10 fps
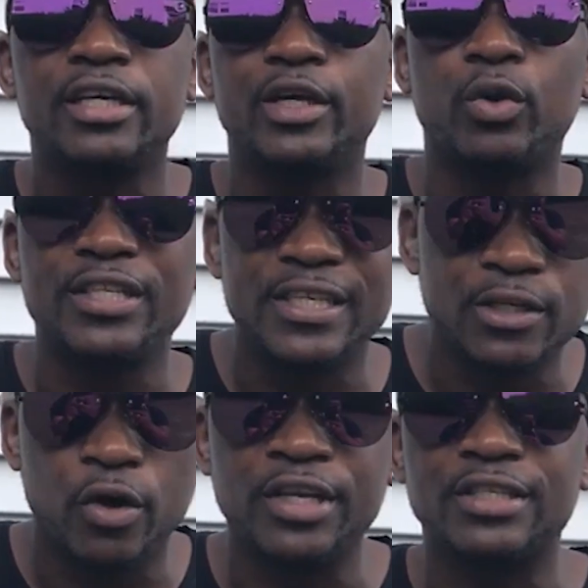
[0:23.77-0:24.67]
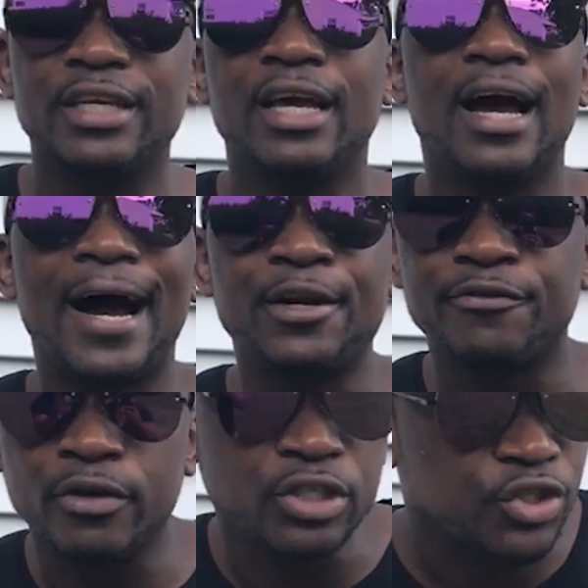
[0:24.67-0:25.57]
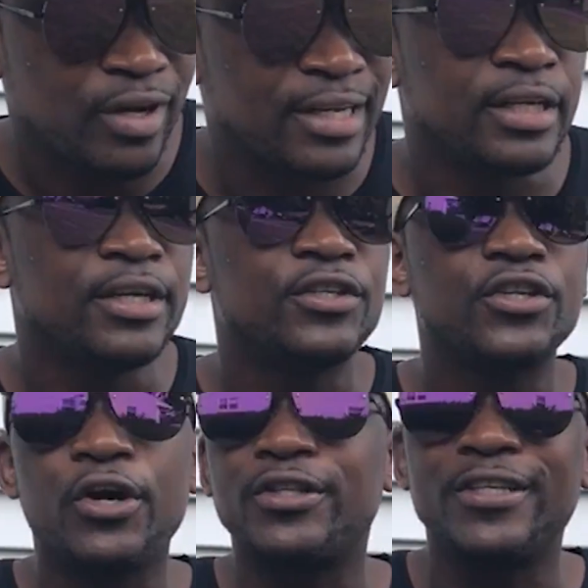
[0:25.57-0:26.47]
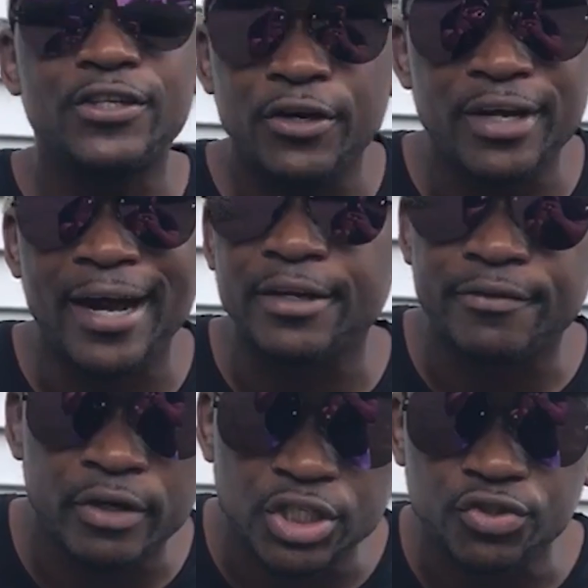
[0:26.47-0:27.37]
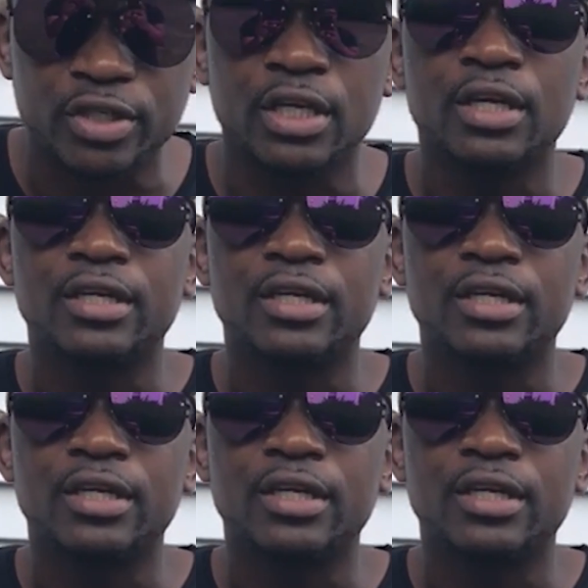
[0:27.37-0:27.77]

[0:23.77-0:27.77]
You know the thing go. It's the anniversary of the 33rd anniversary.